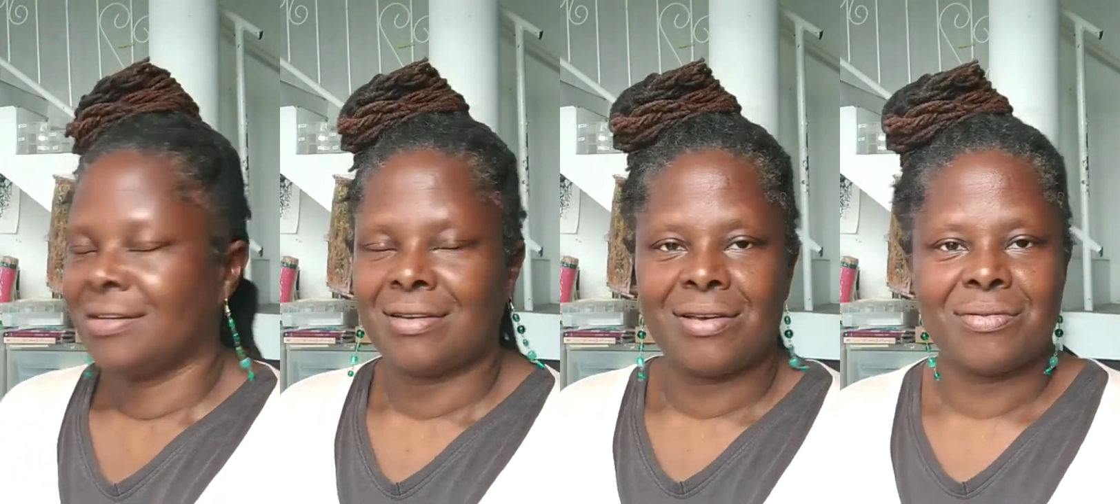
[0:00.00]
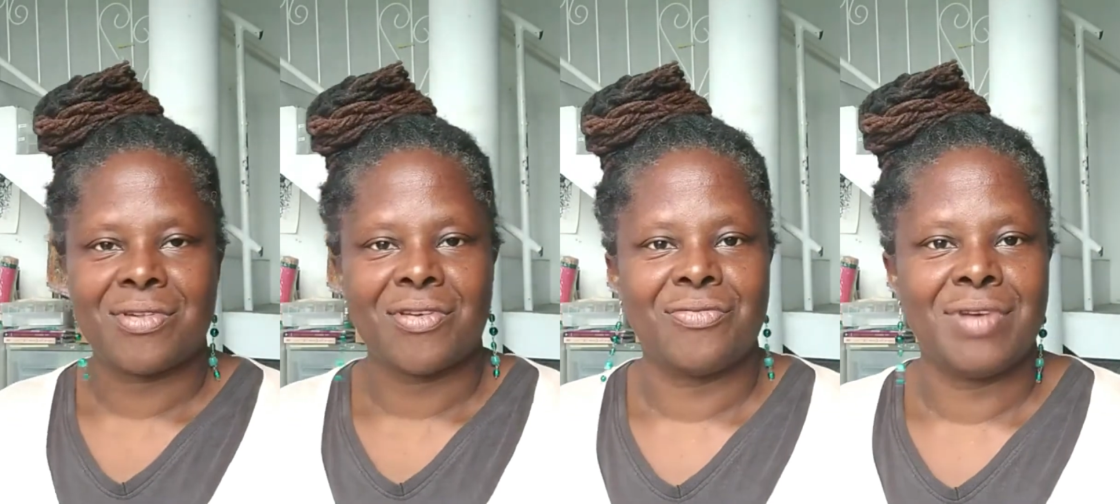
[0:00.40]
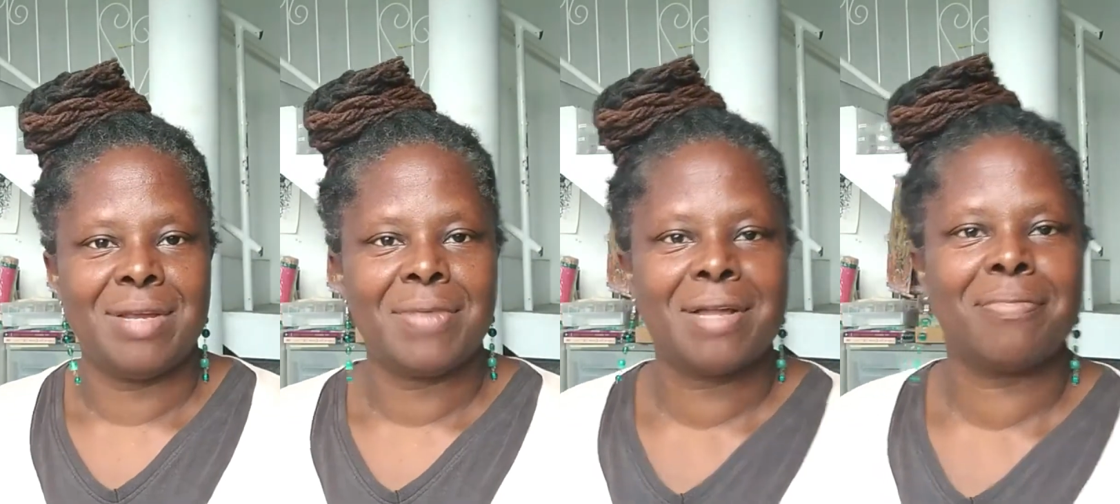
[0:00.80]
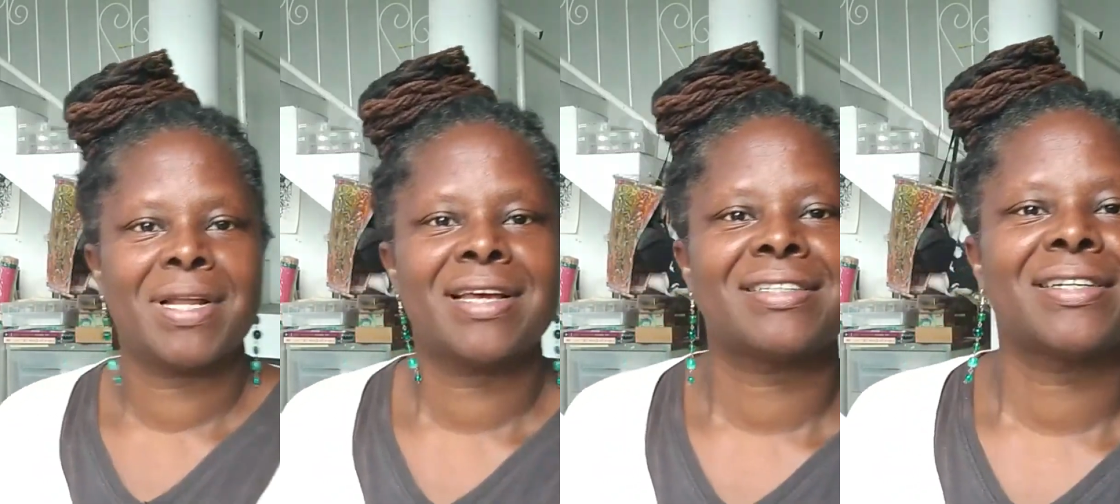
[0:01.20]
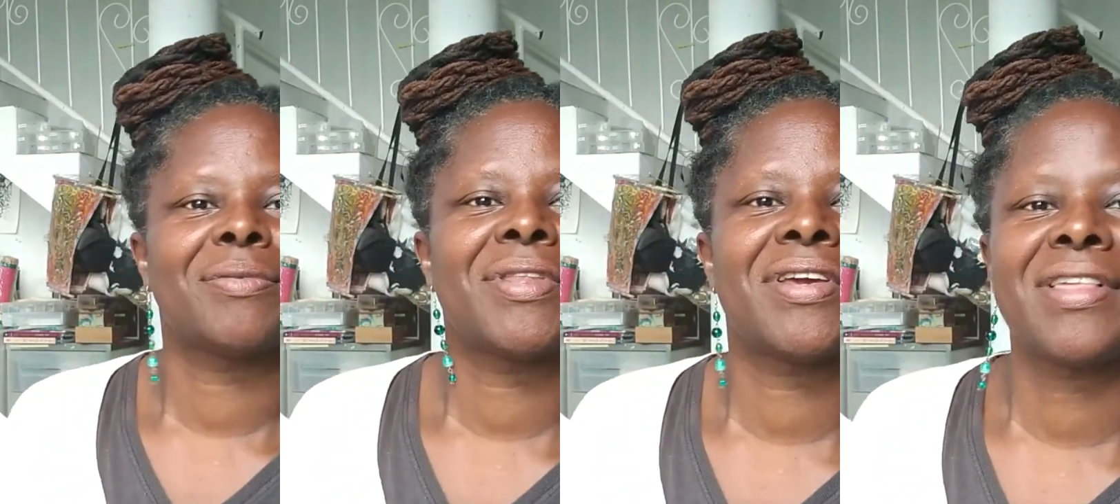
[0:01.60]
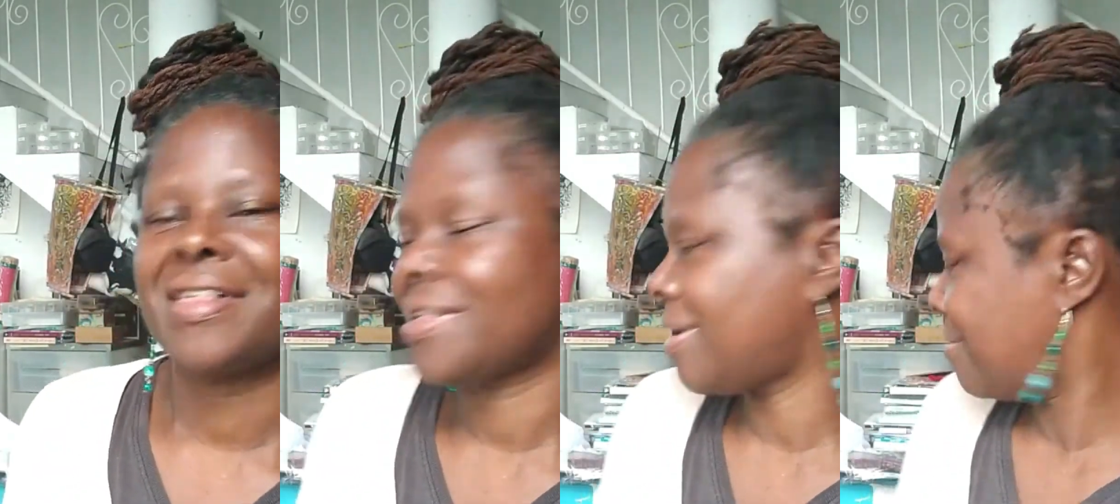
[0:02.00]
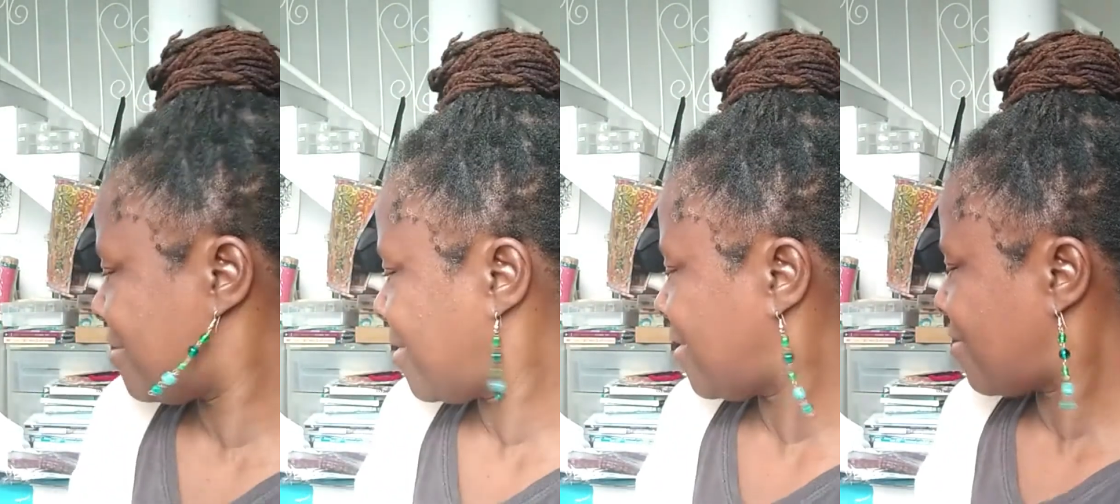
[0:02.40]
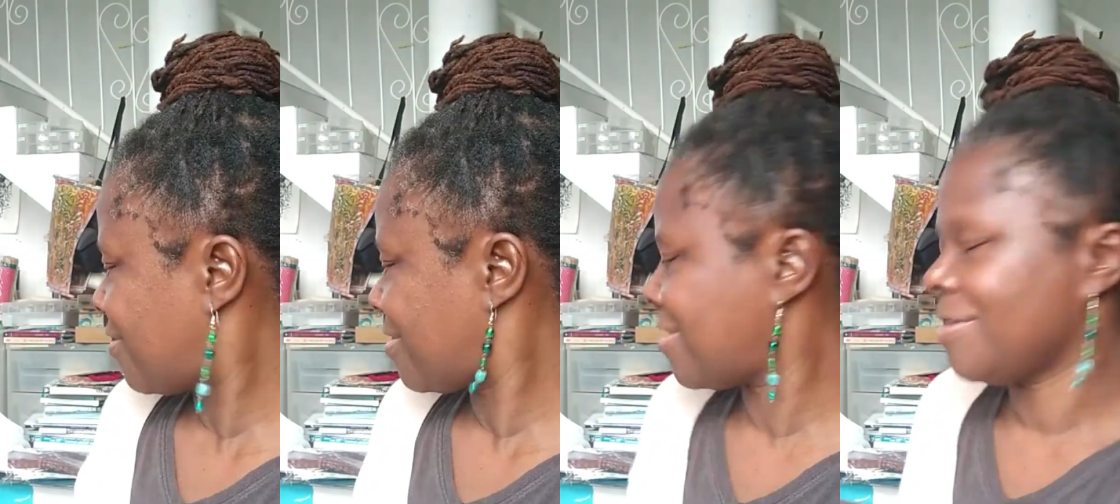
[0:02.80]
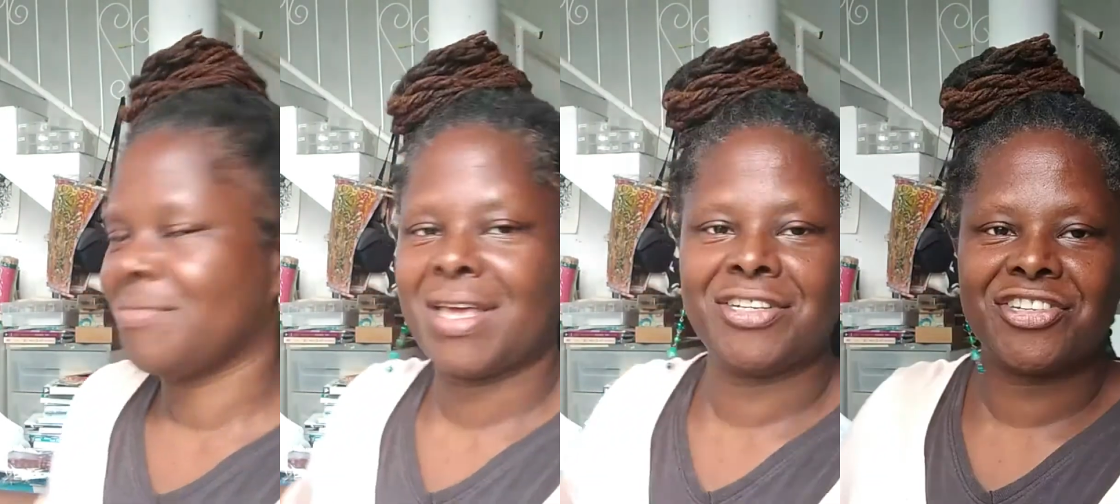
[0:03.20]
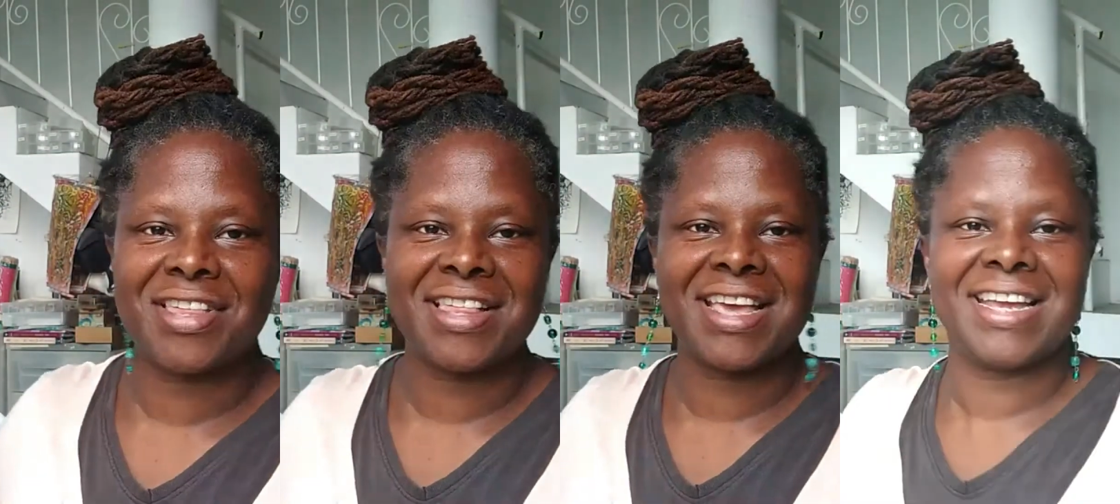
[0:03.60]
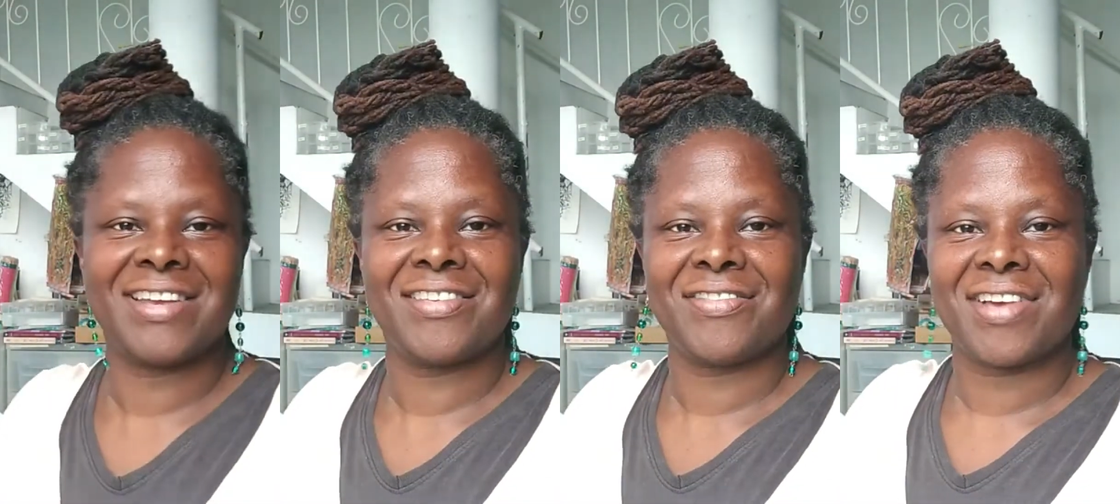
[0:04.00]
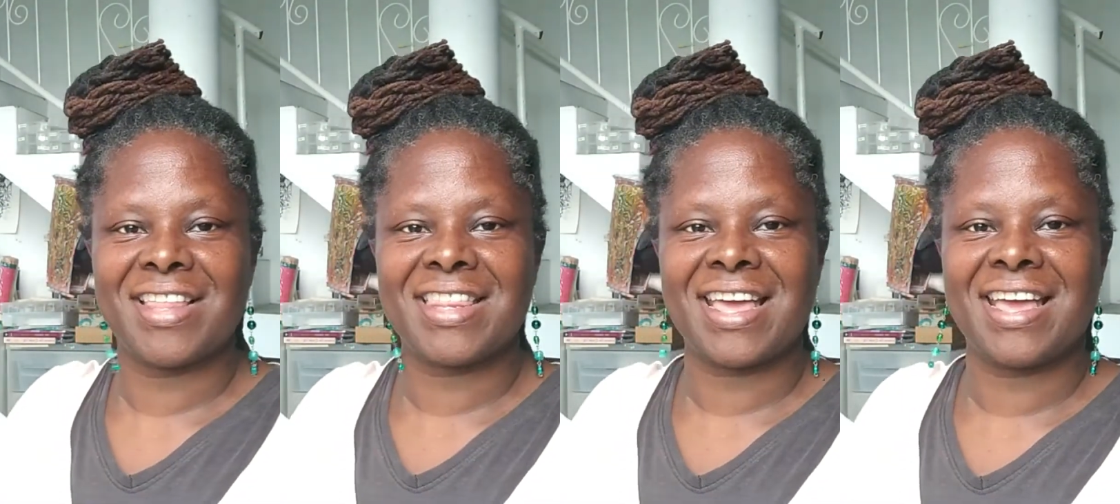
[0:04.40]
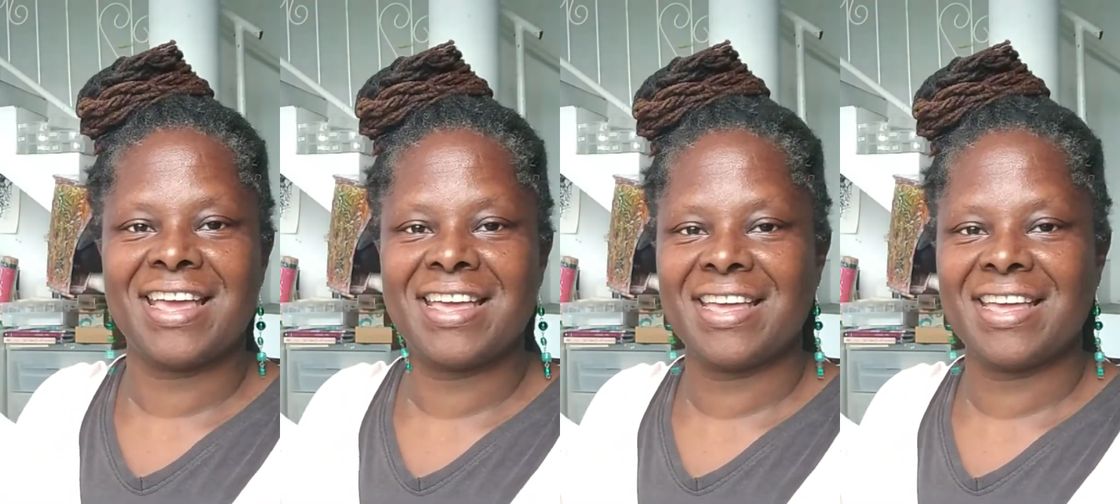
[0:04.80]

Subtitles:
Cole's got a really bad belly. I don't know whether you can see him. You can't see him there. He's just sitting right there.